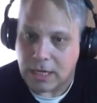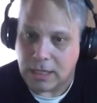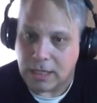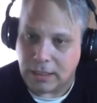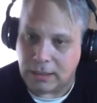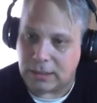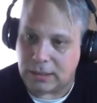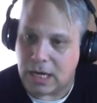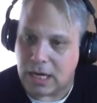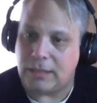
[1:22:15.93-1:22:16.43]

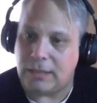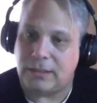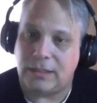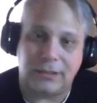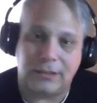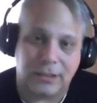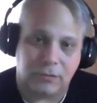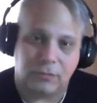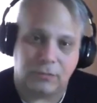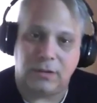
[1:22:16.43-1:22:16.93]
is
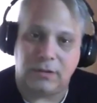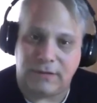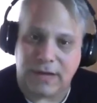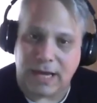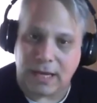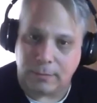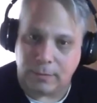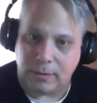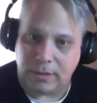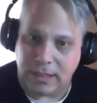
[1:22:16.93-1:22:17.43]
content that's really
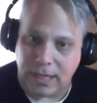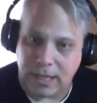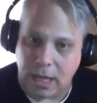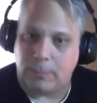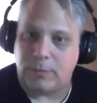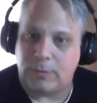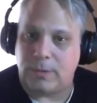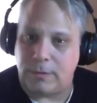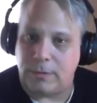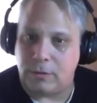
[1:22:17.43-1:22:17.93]
valuable that
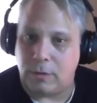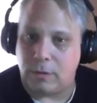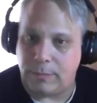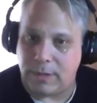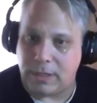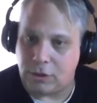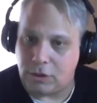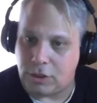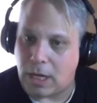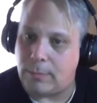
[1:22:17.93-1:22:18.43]
helps them do a
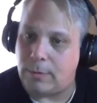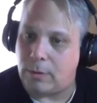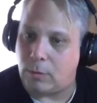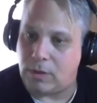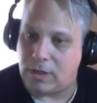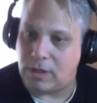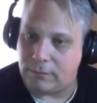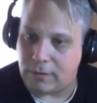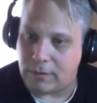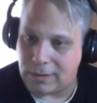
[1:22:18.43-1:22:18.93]
better job at
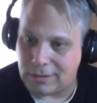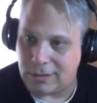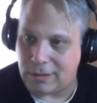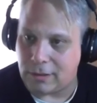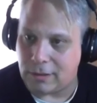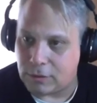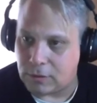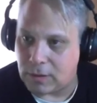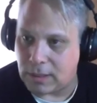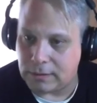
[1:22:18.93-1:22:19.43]
whatever it is
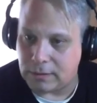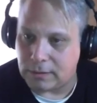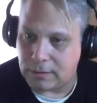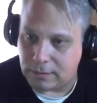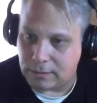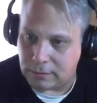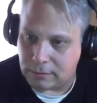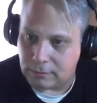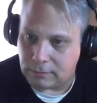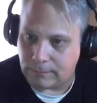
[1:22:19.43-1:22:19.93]
they're trying to
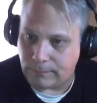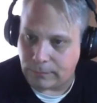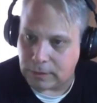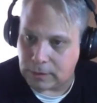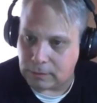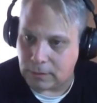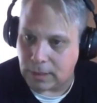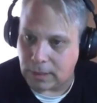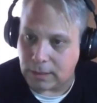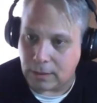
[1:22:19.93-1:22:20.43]
do.
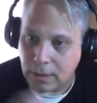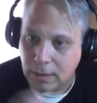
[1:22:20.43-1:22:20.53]
Right.